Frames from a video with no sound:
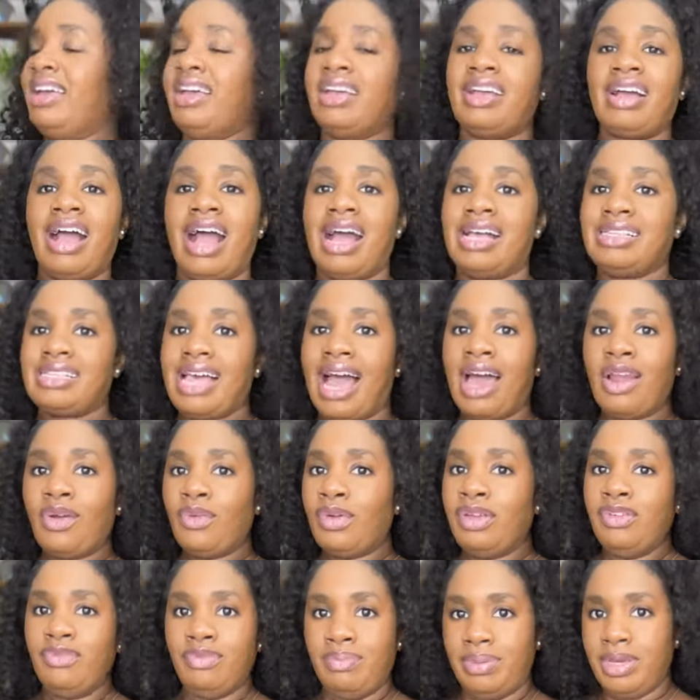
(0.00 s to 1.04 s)
Guys, I don't
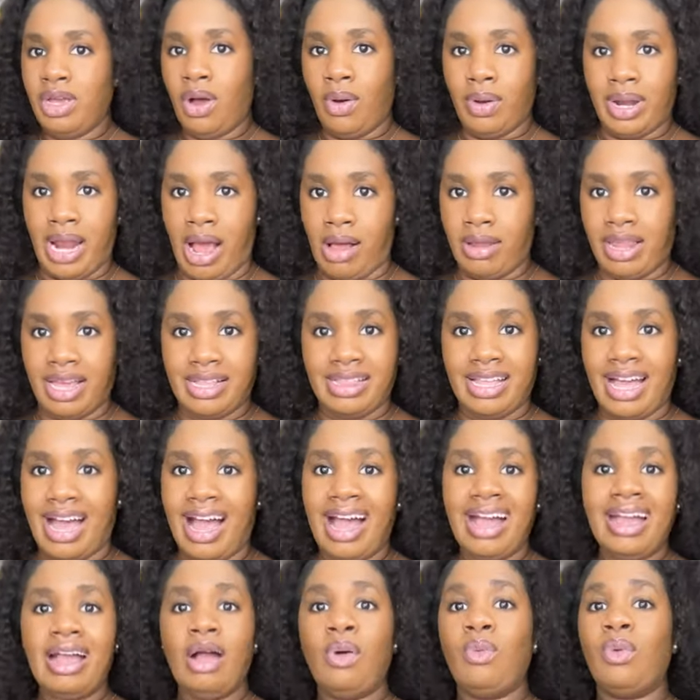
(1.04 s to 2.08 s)
even be going out like that.
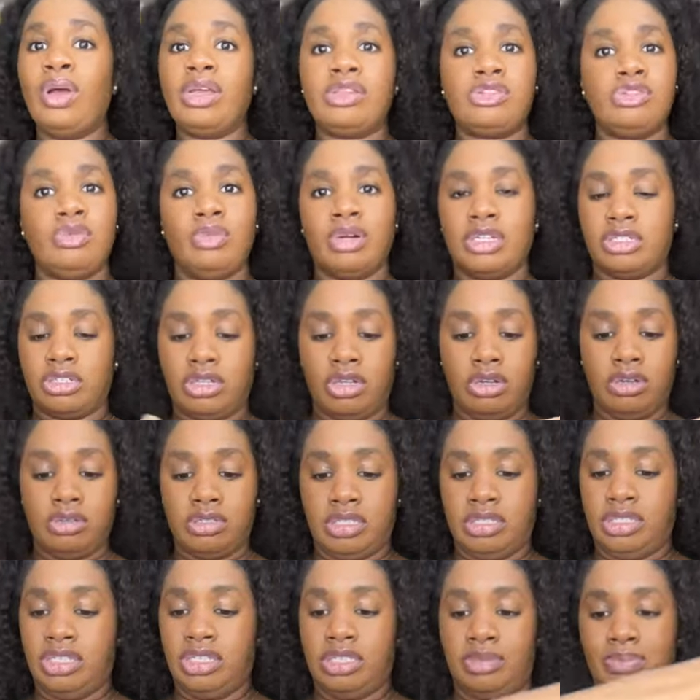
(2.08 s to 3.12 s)
I got way too much clothes
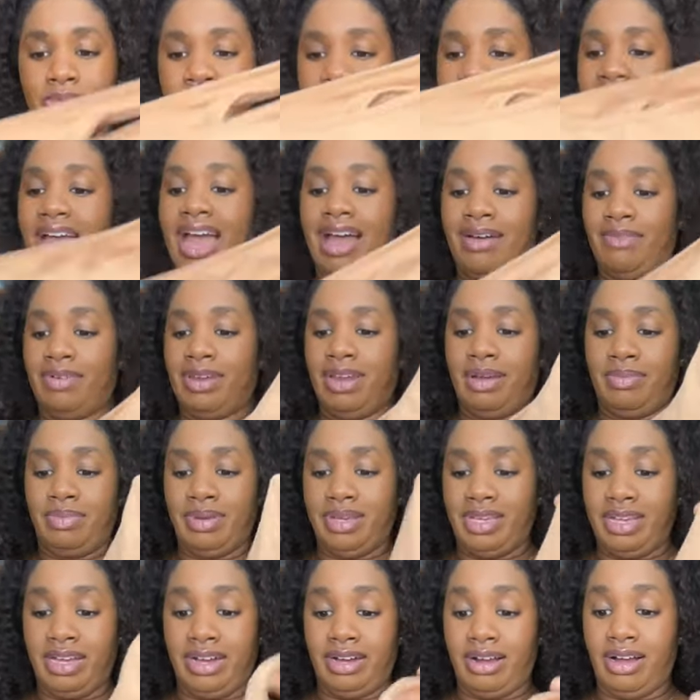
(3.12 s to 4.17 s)
to just be having up in
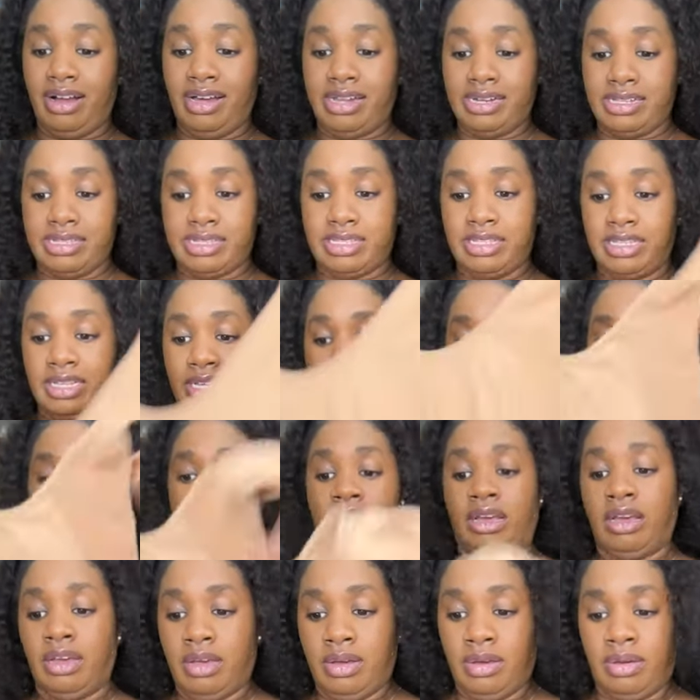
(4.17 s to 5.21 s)
here, honestly.
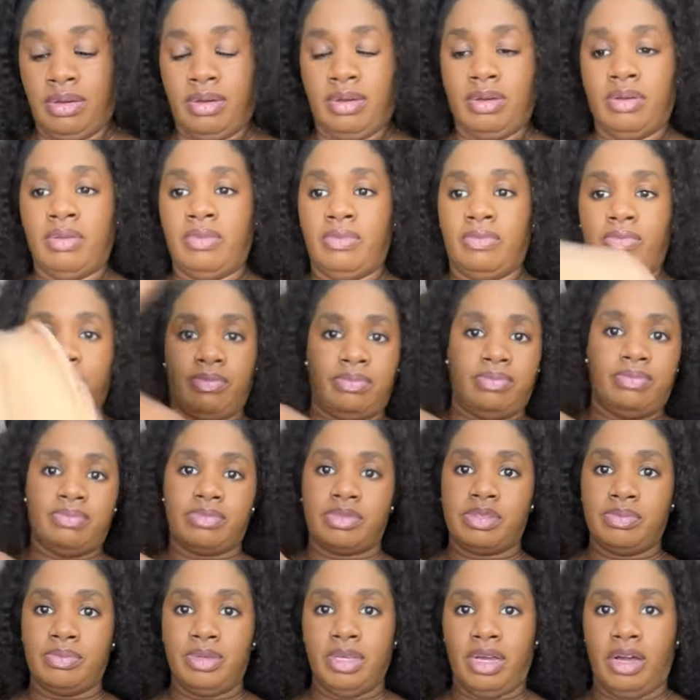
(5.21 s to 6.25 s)

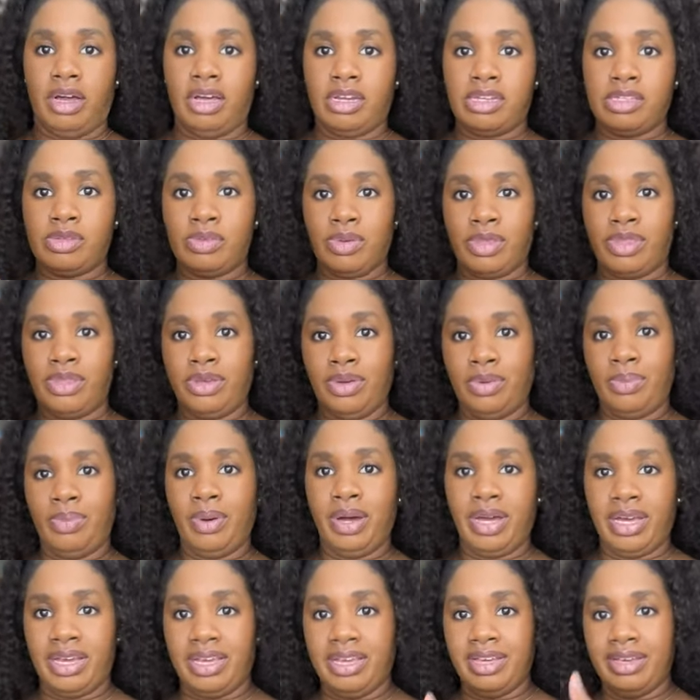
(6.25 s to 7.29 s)
To be honest with you.
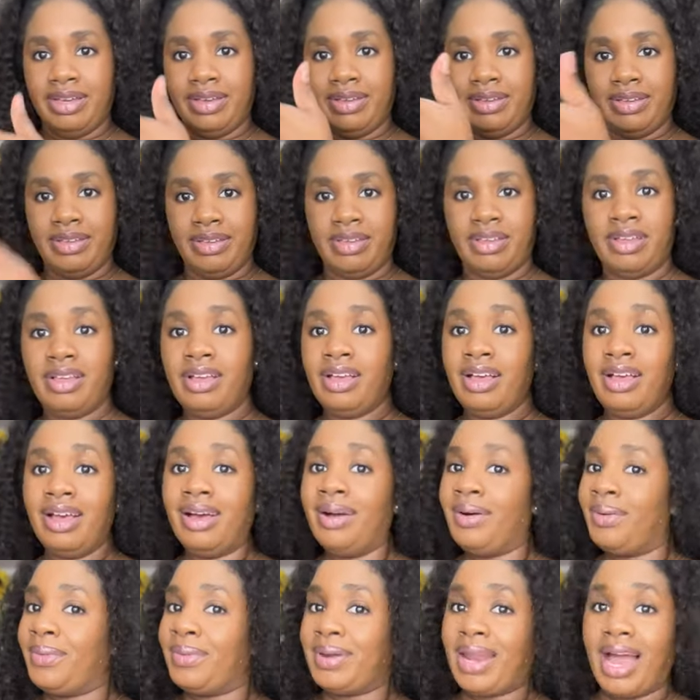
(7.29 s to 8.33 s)
But
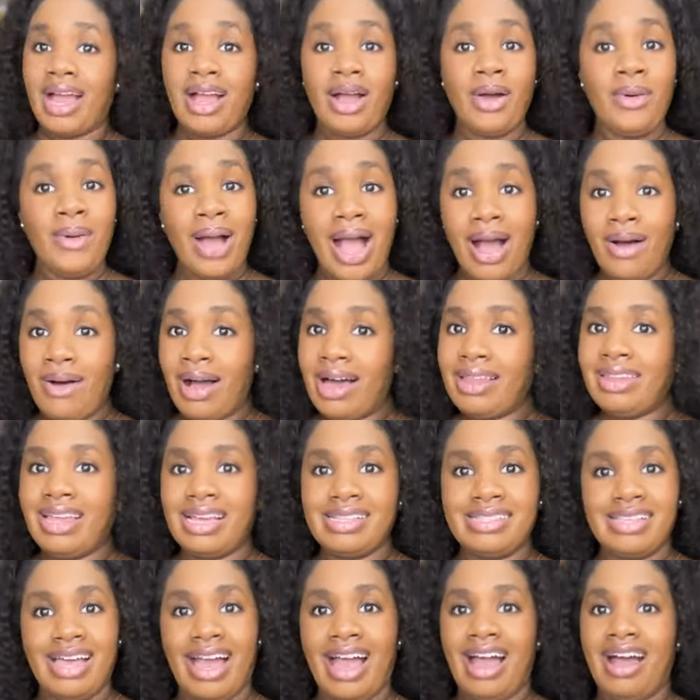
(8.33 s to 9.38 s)
when I go out, I
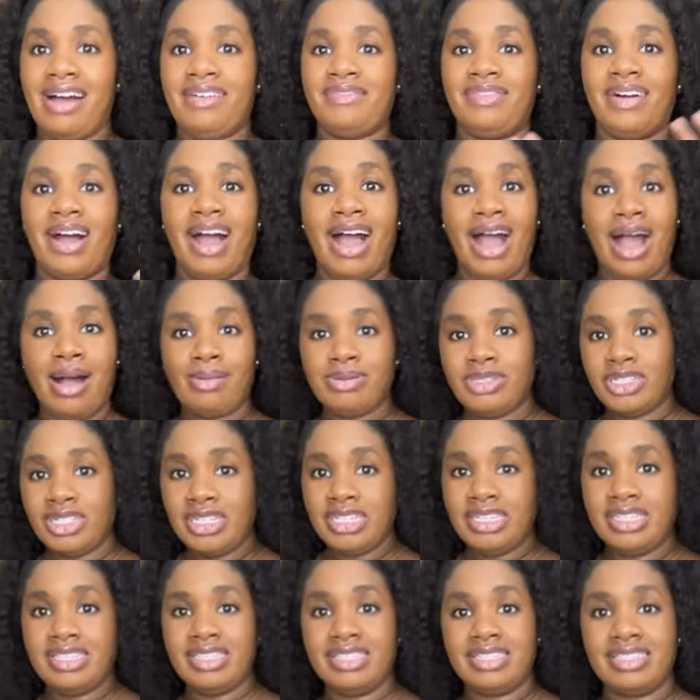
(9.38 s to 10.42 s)
like to have
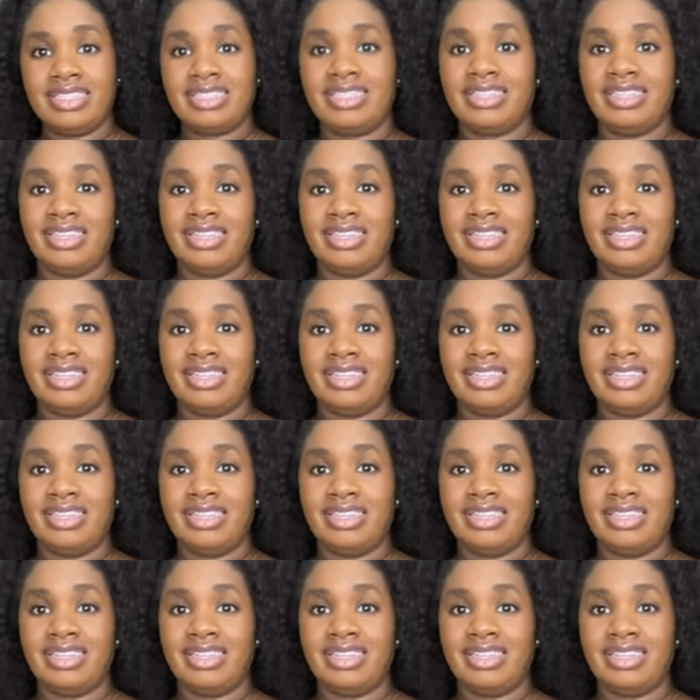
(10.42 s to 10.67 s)
options.